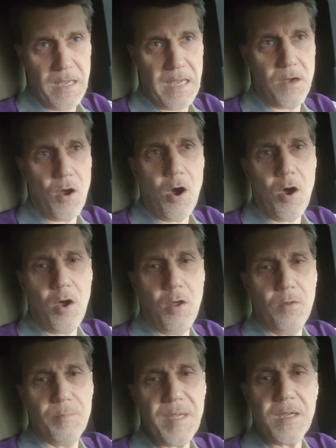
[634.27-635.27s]
and
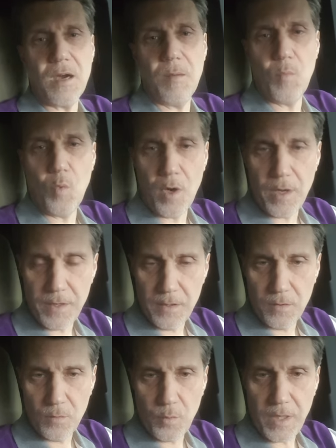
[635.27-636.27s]
all become
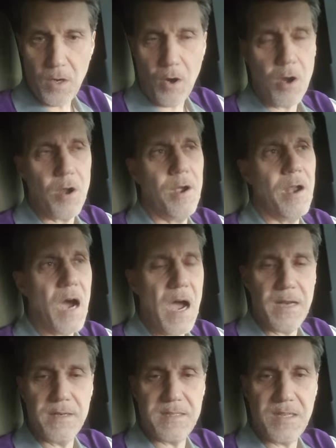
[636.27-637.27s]
one. We are
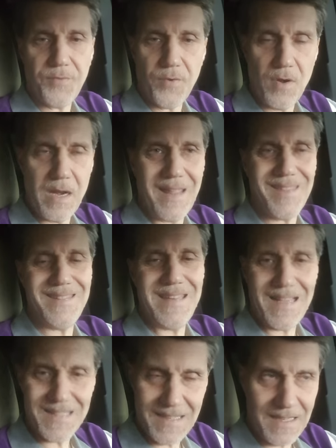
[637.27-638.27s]
not different
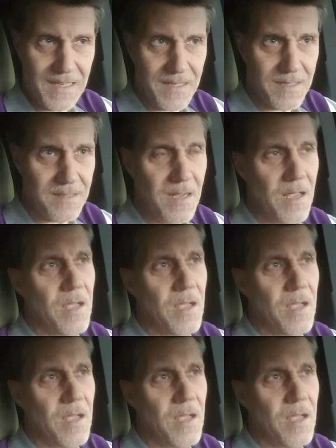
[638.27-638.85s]
ethnicities